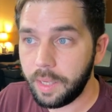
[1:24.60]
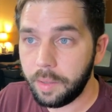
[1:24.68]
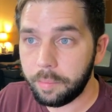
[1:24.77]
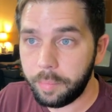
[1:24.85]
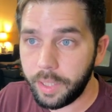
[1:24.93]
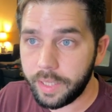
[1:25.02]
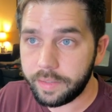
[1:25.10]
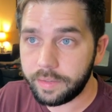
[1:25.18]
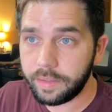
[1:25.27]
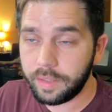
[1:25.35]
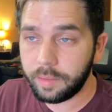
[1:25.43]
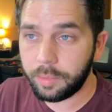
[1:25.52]
But
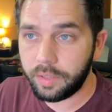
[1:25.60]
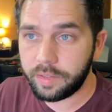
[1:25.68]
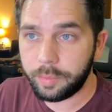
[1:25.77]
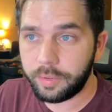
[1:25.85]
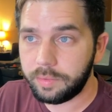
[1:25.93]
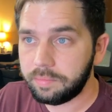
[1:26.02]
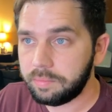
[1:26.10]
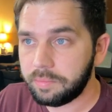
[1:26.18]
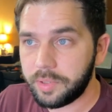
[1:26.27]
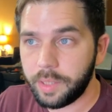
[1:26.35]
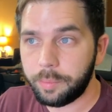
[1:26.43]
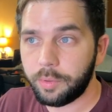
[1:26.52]
Plausible,
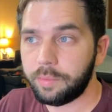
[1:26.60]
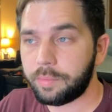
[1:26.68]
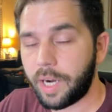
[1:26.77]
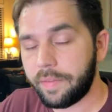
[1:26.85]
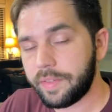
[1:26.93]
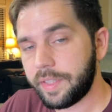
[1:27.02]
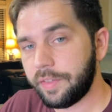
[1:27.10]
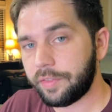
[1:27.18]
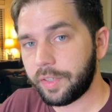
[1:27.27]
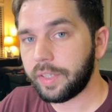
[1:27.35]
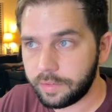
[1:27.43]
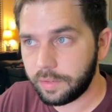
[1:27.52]
simple,
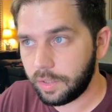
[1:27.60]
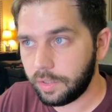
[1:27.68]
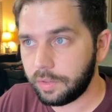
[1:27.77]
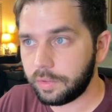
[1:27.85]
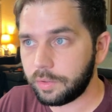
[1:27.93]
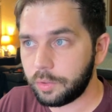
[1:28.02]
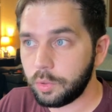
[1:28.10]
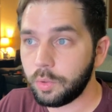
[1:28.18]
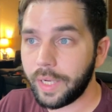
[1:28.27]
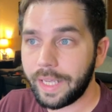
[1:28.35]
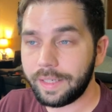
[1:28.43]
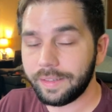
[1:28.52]
privacy-friendly Google
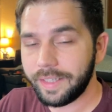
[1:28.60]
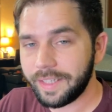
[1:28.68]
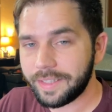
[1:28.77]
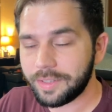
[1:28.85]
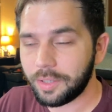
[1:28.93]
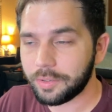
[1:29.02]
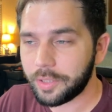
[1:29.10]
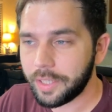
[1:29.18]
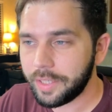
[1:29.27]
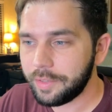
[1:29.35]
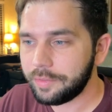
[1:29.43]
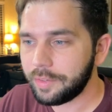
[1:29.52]
Analytics
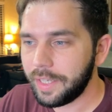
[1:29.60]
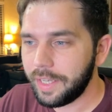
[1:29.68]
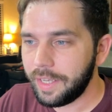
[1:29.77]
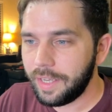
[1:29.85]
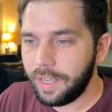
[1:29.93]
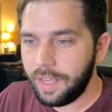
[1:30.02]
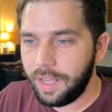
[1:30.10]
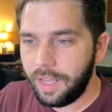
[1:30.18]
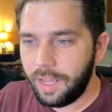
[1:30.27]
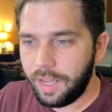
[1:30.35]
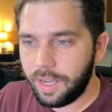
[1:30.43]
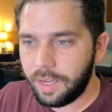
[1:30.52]
alternative.
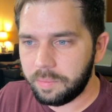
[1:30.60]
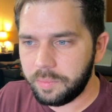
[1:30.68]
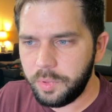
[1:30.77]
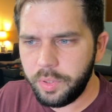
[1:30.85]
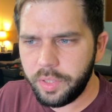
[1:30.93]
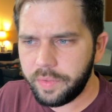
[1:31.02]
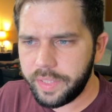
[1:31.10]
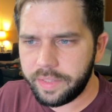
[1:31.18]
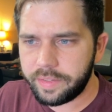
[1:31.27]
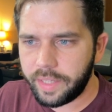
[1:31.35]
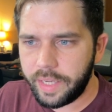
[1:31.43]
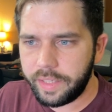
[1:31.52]
You can read the
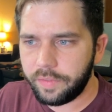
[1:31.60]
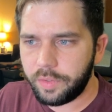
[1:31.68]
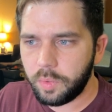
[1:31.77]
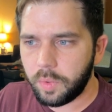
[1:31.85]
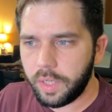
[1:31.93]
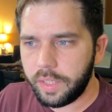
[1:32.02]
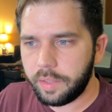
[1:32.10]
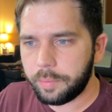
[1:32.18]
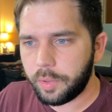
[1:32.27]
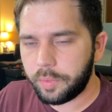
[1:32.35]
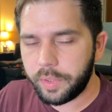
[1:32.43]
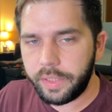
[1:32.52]
site if you want,
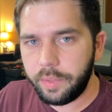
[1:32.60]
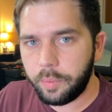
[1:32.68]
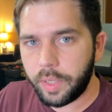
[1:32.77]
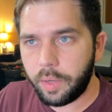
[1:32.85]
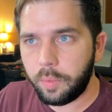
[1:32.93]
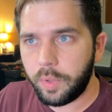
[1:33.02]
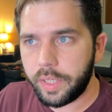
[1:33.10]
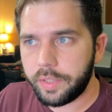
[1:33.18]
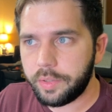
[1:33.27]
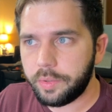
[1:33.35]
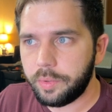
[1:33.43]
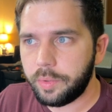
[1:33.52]
but really what I want to
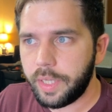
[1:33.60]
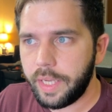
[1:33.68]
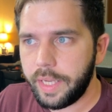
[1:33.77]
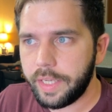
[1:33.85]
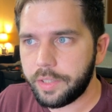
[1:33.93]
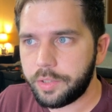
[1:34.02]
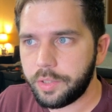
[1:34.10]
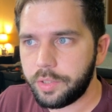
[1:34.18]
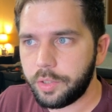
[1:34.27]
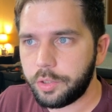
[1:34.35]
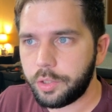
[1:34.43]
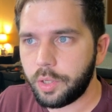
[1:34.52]
do is just
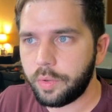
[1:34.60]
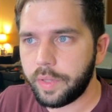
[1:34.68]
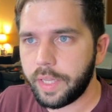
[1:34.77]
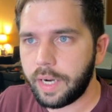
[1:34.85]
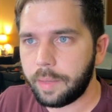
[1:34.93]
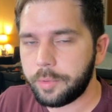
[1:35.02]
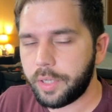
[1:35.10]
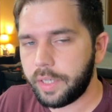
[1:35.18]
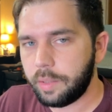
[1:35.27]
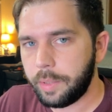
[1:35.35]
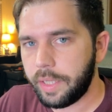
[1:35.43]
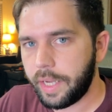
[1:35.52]
to show that I'm trying
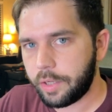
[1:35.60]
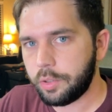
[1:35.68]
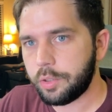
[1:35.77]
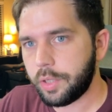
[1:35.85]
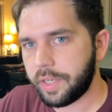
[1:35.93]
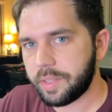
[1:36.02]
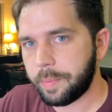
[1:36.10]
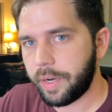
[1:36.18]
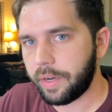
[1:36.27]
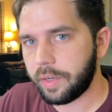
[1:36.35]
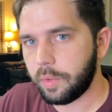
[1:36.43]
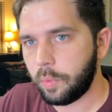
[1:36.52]
to be extra
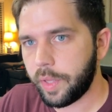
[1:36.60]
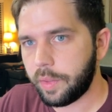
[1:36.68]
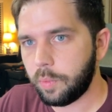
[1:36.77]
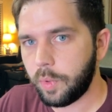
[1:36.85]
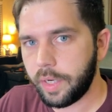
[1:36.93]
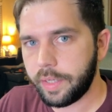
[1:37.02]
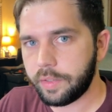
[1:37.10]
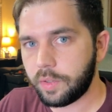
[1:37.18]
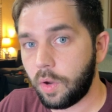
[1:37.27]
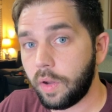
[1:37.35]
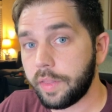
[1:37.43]
transparent with what is on the